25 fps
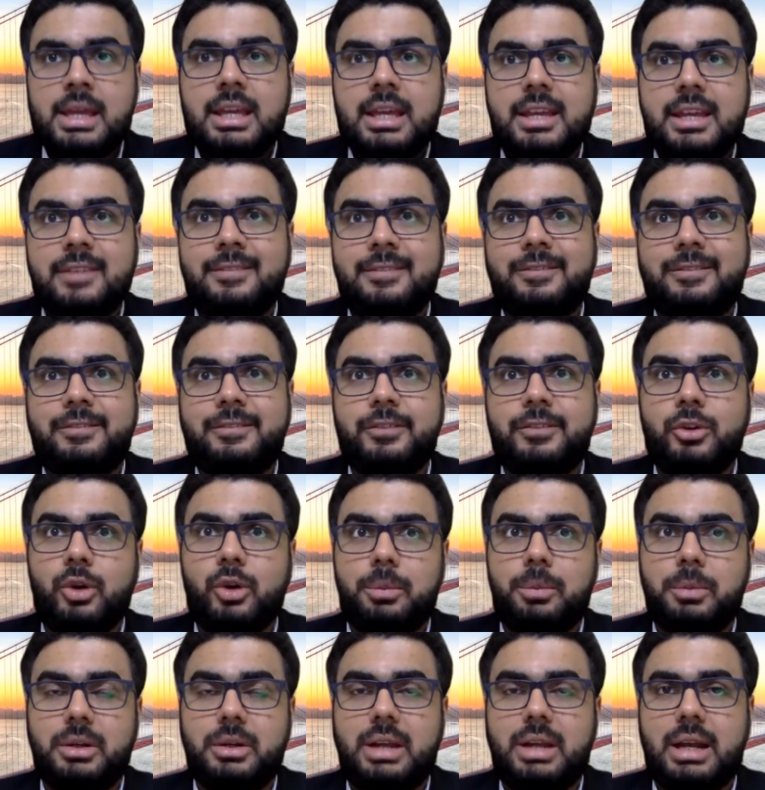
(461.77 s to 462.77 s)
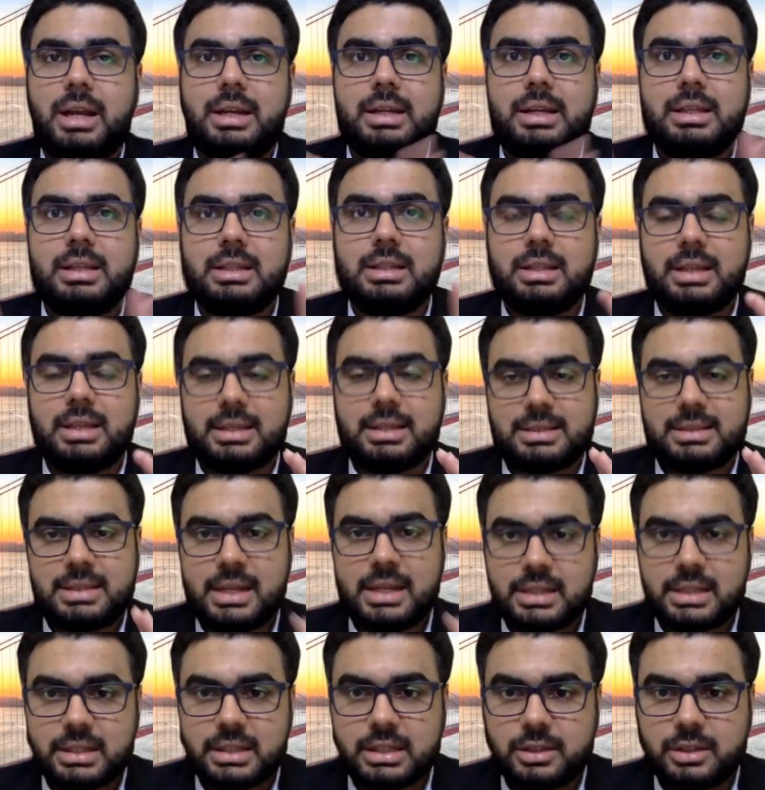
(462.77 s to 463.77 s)
if you are protecting the
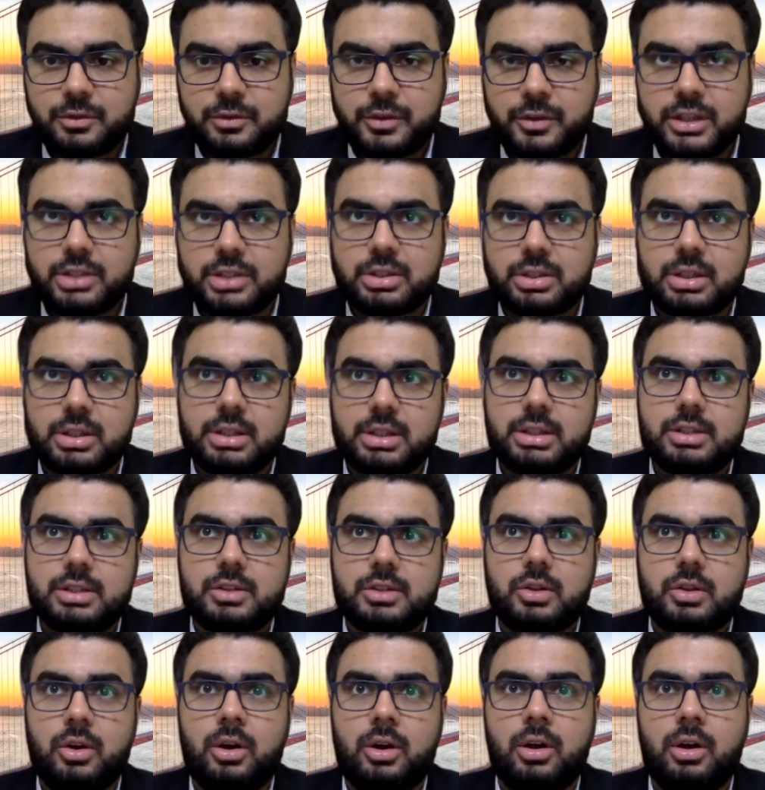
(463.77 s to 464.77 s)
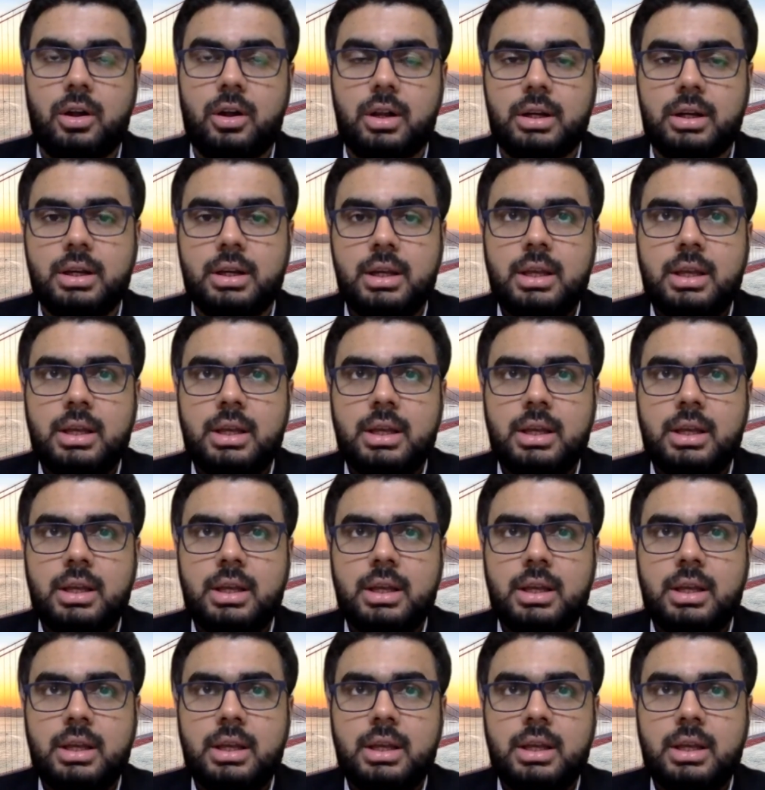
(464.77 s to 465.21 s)
aesthetical features or